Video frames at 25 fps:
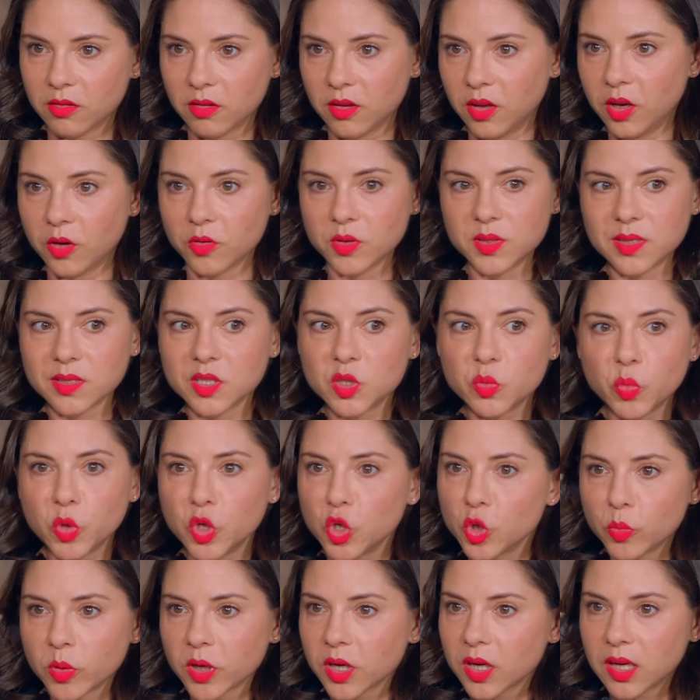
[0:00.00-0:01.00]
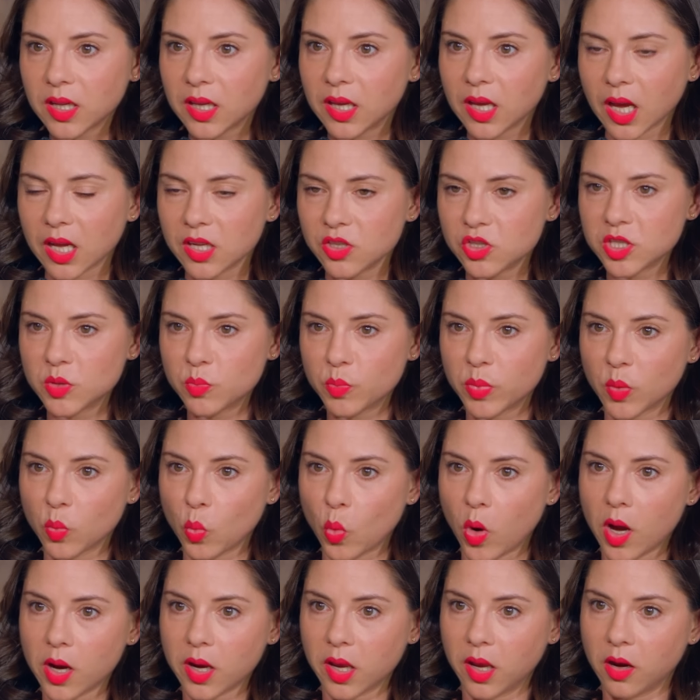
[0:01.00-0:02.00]
you know, since puberty, I'd just been
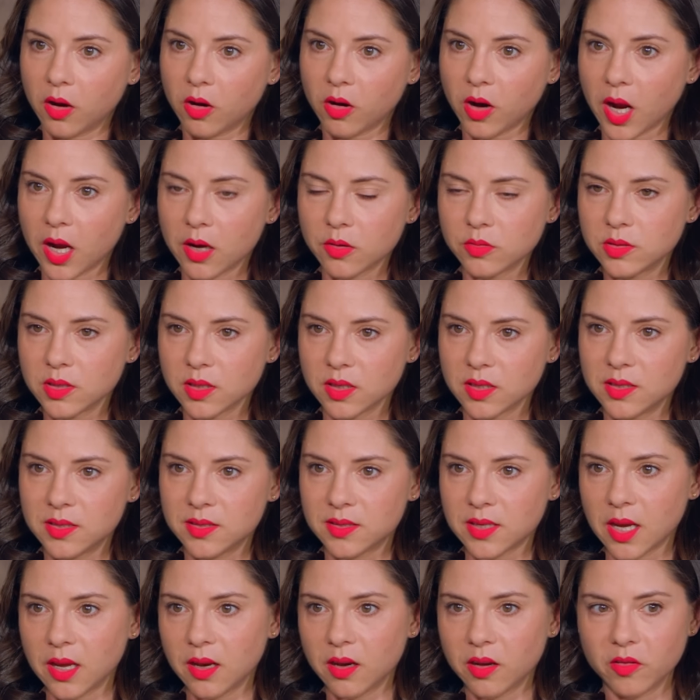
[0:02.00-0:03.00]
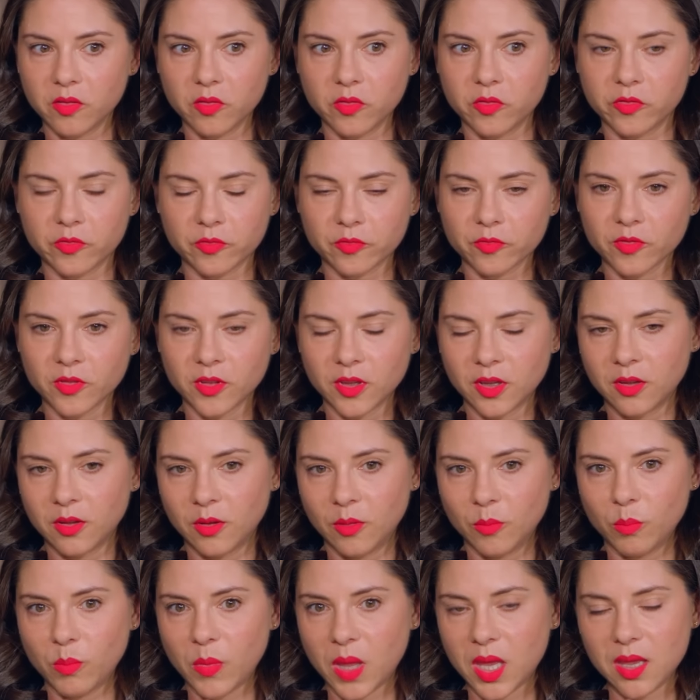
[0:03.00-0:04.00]
walking around in a state of
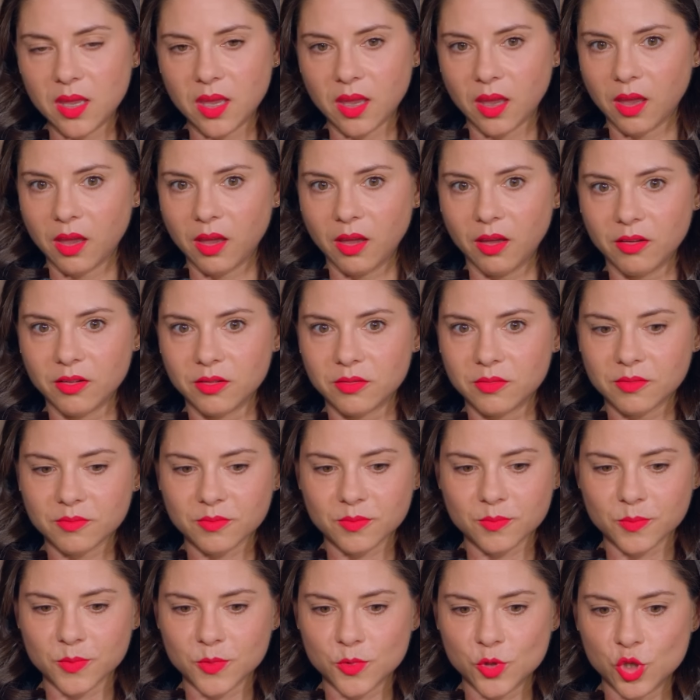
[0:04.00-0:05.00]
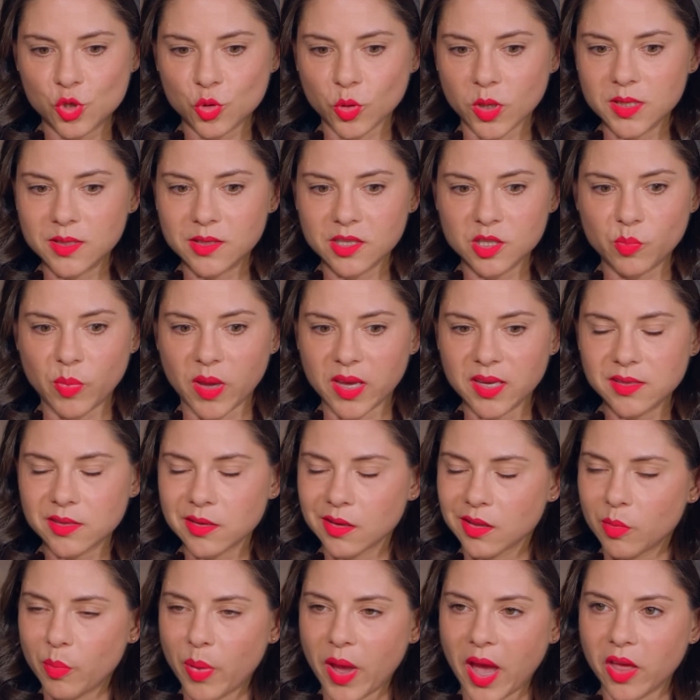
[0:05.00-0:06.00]
making choices based
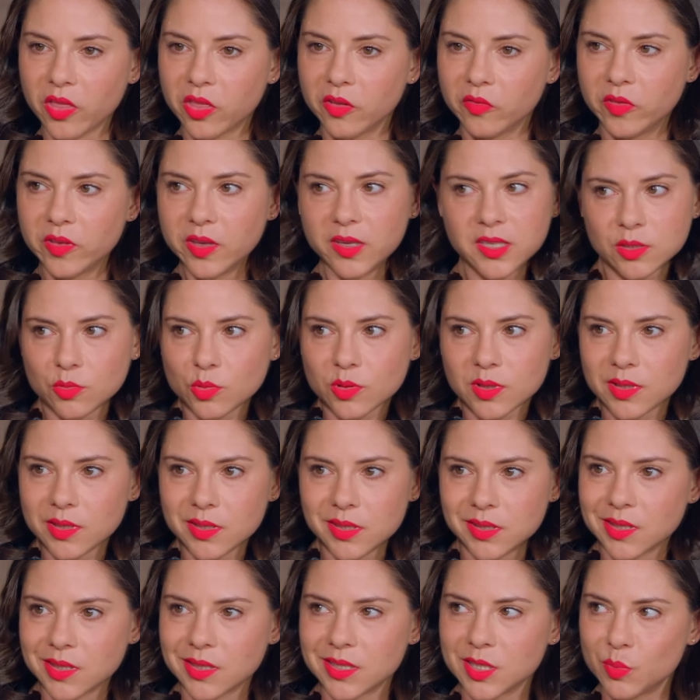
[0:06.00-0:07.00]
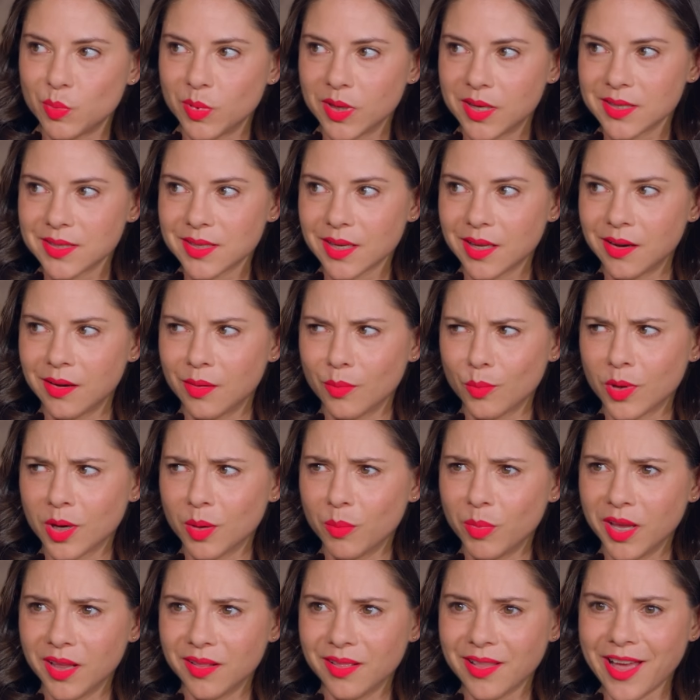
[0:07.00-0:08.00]
on the path of least resistance because I didn't want to
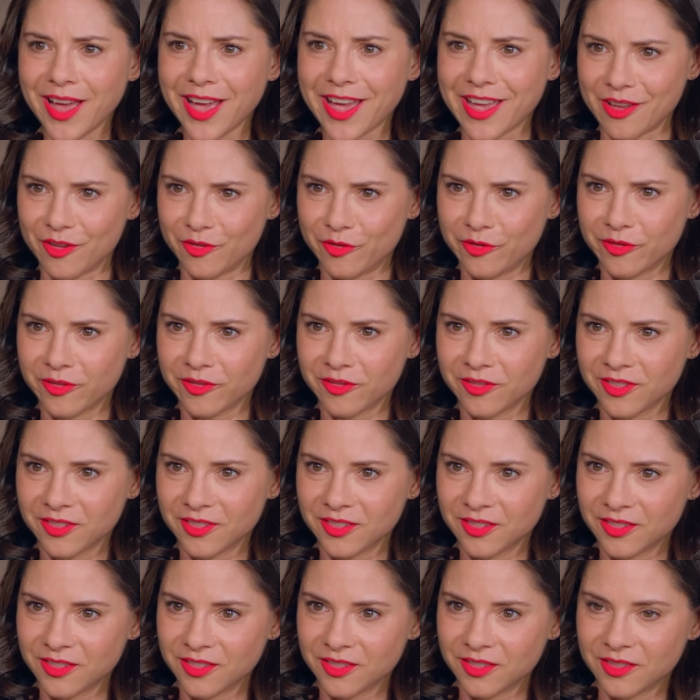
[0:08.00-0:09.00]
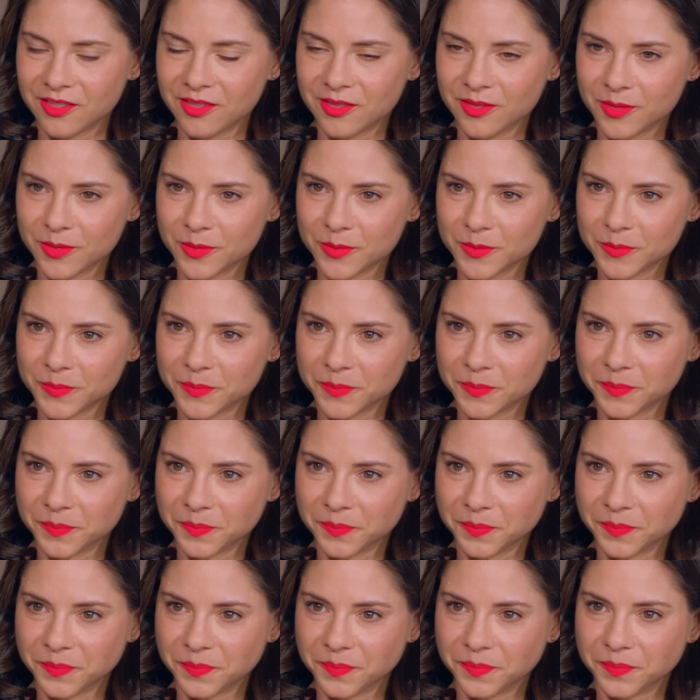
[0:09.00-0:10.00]
be alive. Mm.
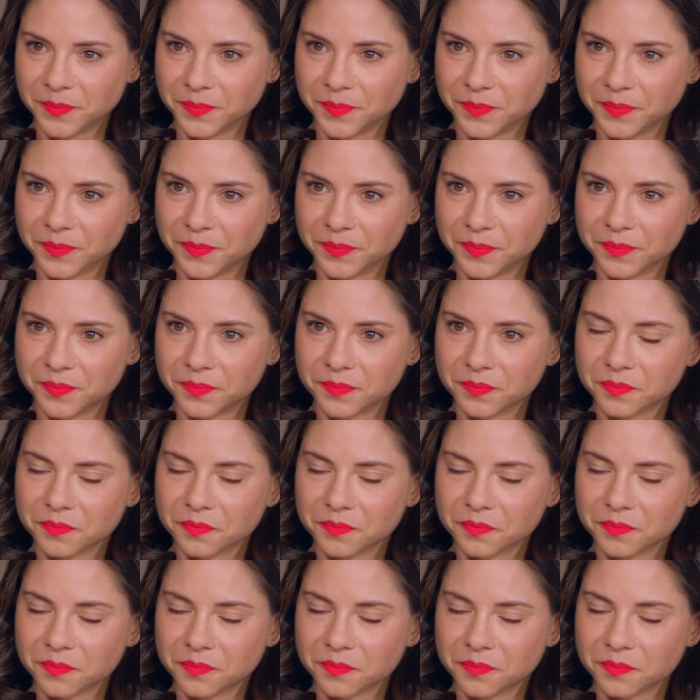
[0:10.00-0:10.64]
Yeah. So